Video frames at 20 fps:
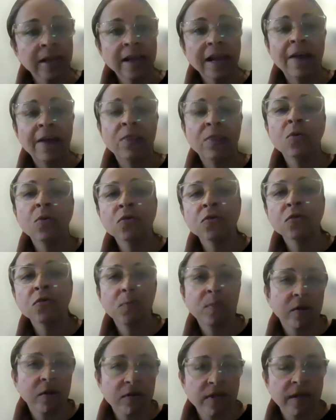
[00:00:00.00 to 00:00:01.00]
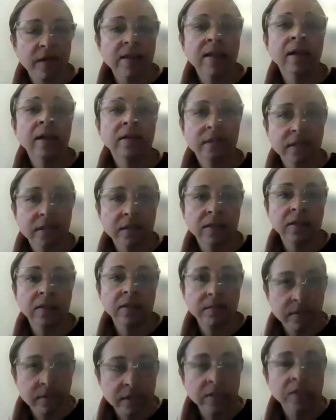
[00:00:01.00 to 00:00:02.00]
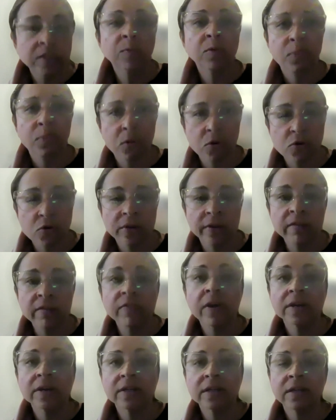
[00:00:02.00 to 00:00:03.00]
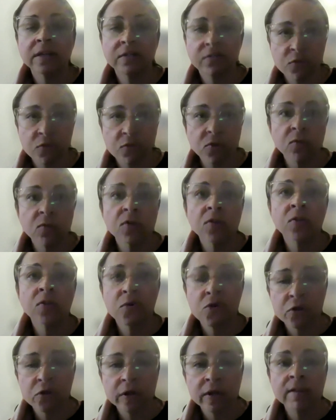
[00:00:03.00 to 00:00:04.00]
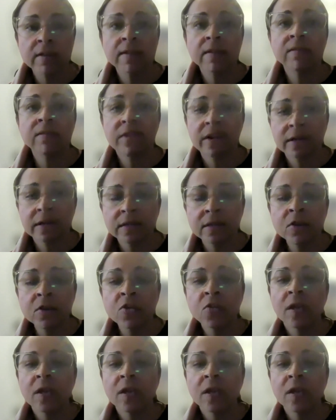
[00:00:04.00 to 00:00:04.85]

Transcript: And those are the barriers that tend to disproportionately affect individuals who are socially disadvantaged.